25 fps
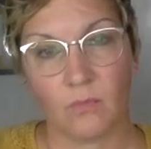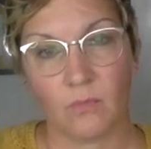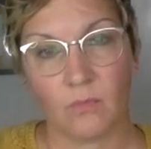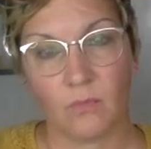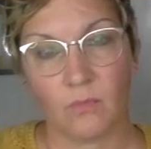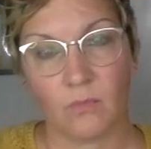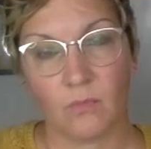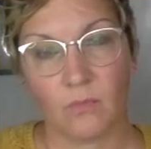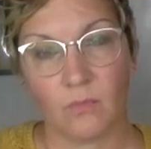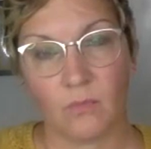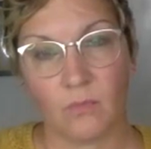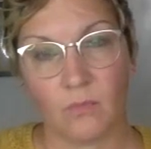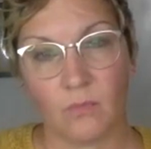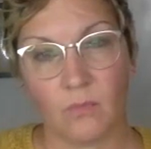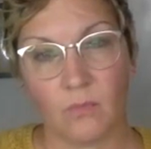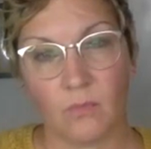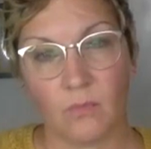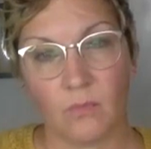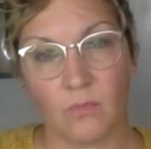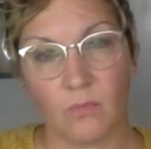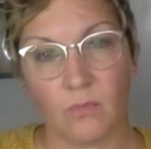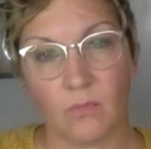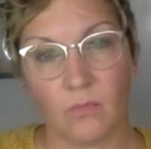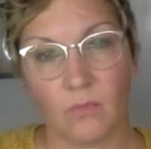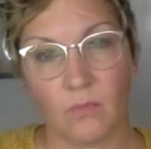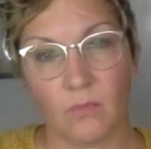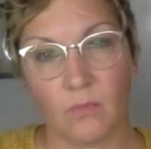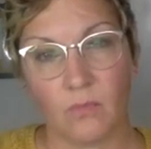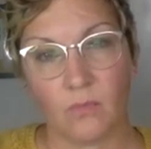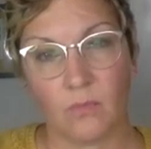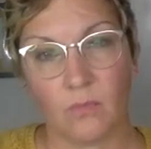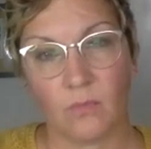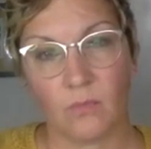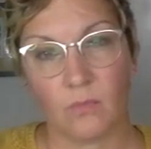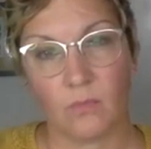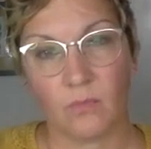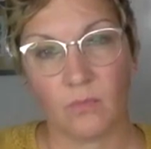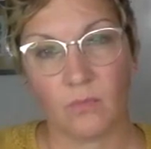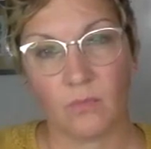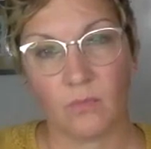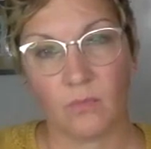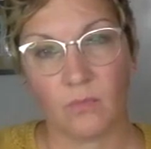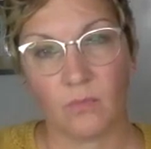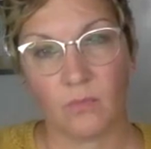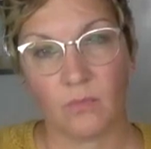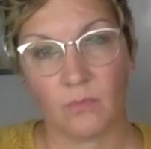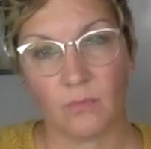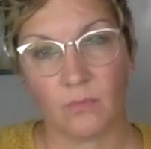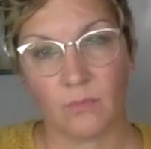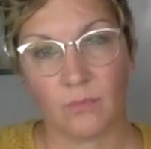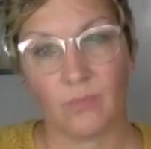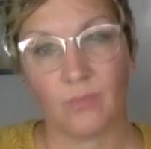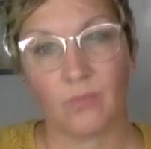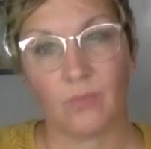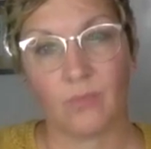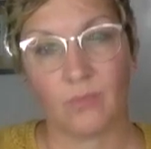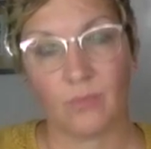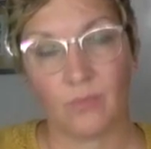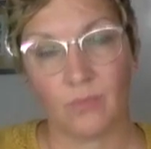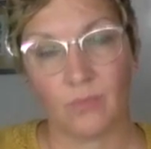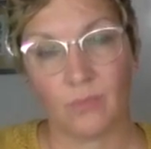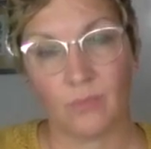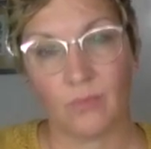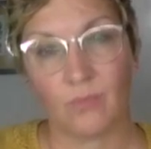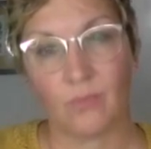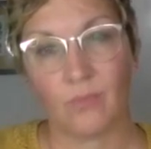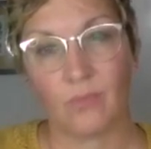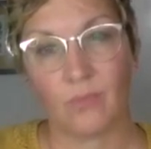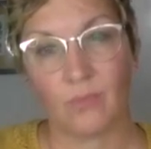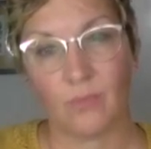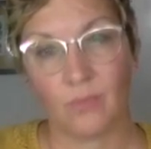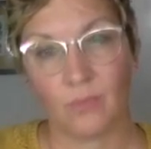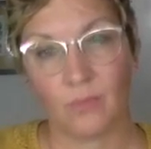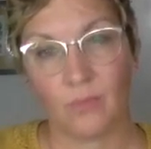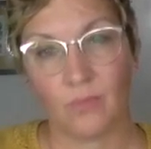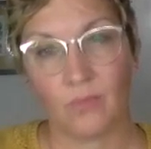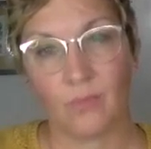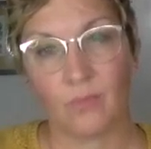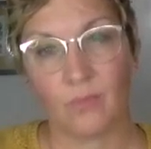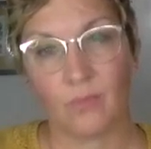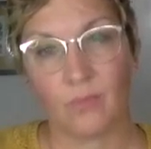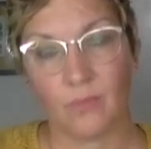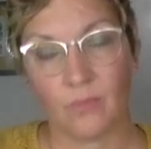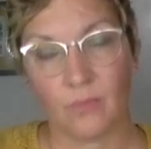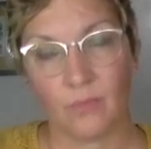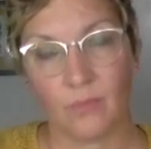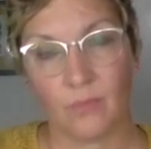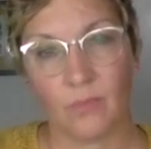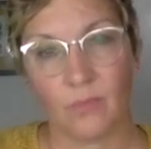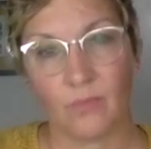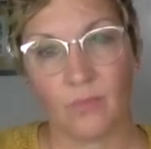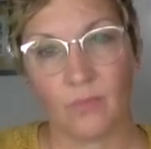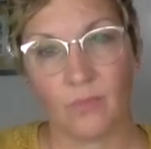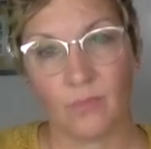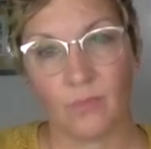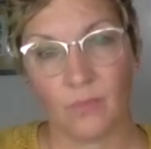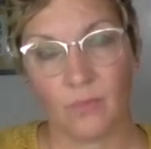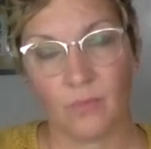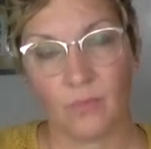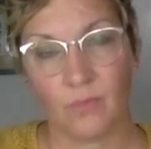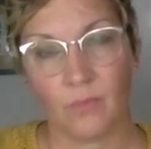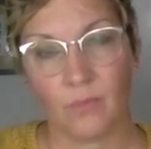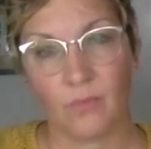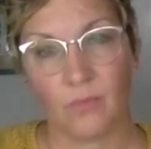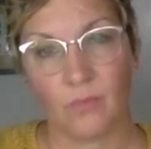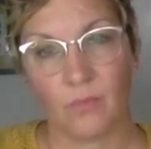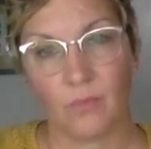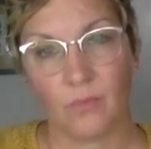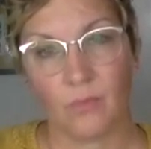The person shown says nothing.